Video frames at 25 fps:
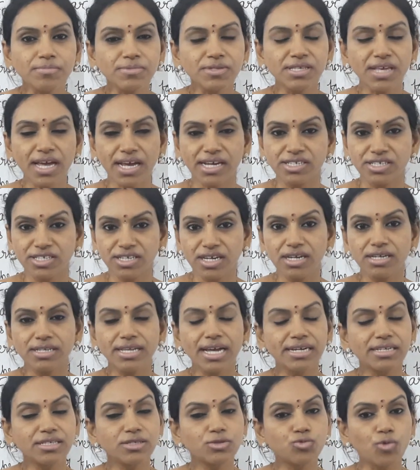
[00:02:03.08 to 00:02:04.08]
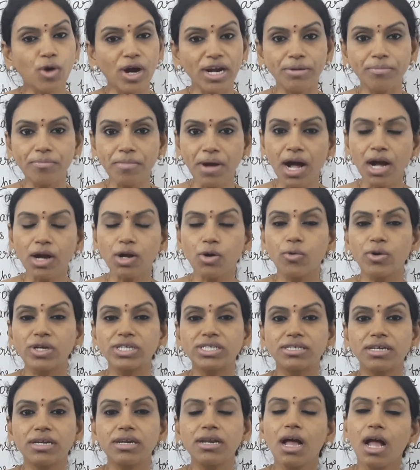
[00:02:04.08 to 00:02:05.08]
section, that is 1 mark
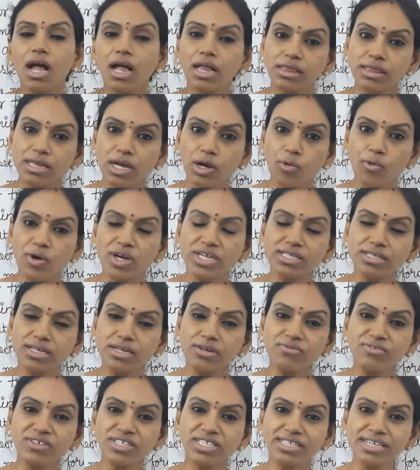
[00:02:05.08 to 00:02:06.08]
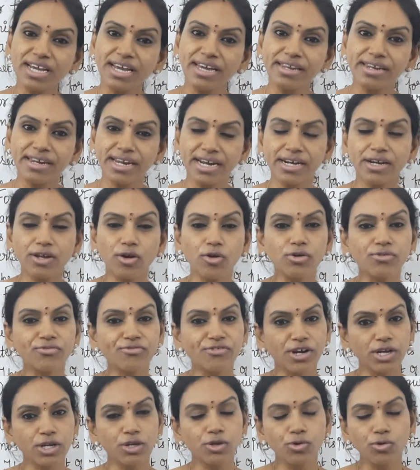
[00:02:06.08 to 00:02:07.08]
question, the question which I read out
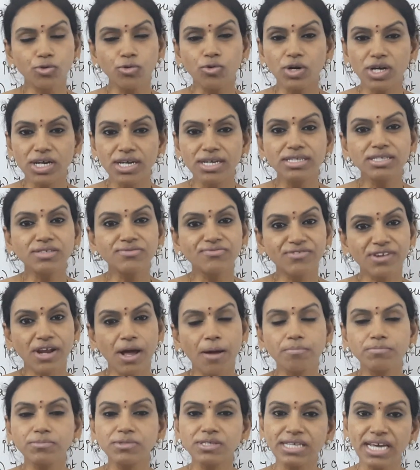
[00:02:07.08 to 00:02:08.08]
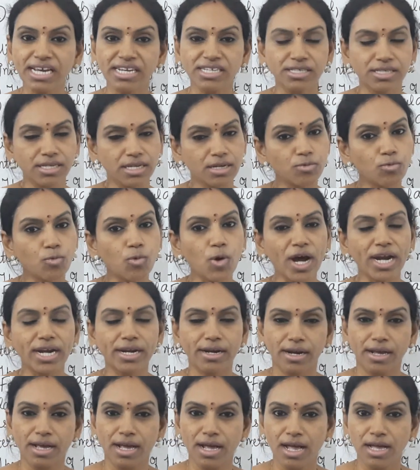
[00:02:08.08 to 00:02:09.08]
for you is from section 1.
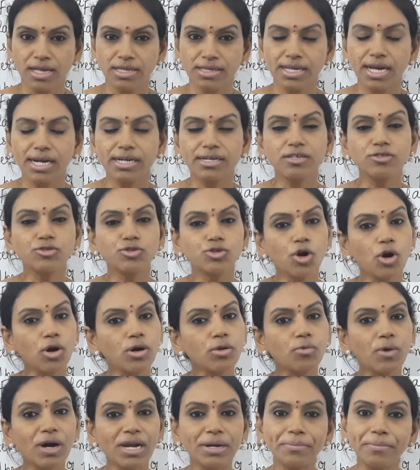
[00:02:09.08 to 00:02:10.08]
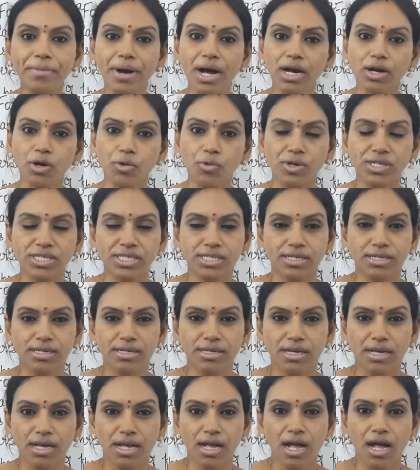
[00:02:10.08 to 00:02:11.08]
That is your 1 mark question.
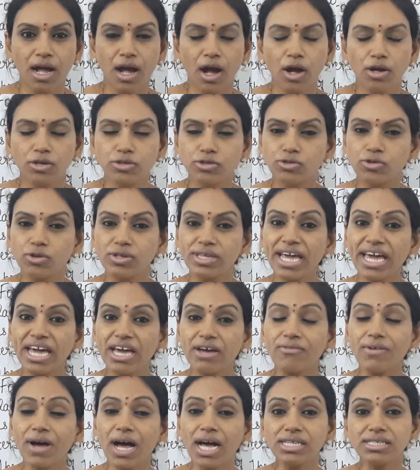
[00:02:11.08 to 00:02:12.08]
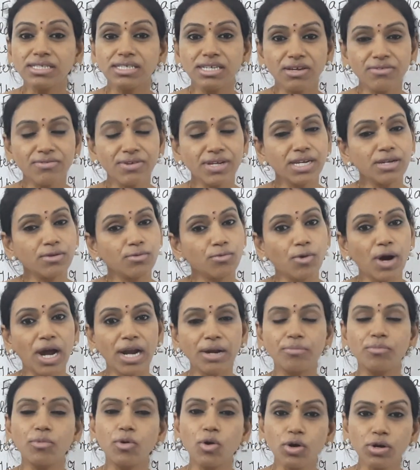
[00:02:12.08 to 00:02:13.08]
So they have asked even
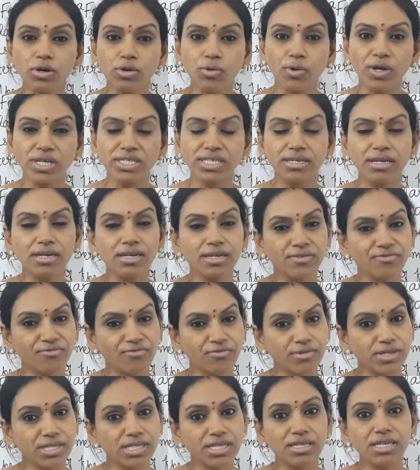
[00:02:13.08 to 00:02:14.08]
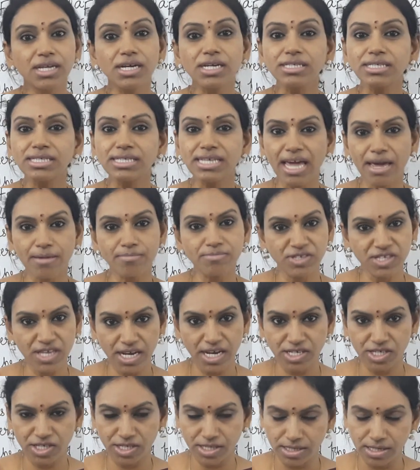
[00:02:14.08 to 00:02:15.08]
one more question in the same
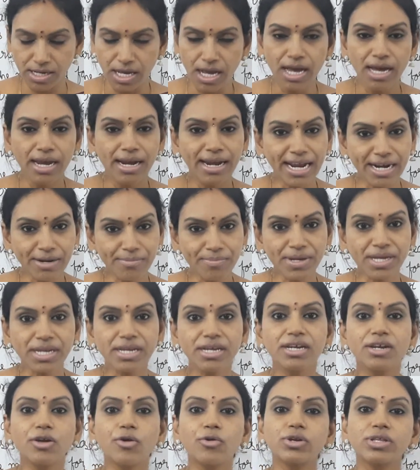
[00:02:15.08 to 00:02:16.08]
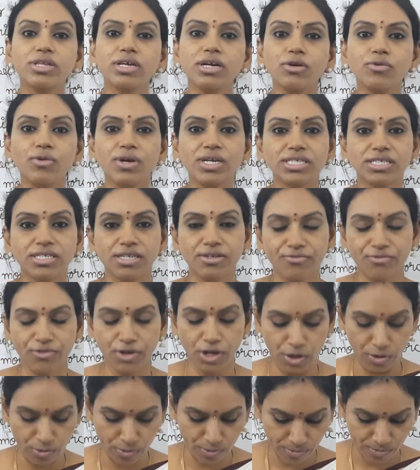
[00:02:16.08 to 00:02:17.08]
section. Let me read out the question for you.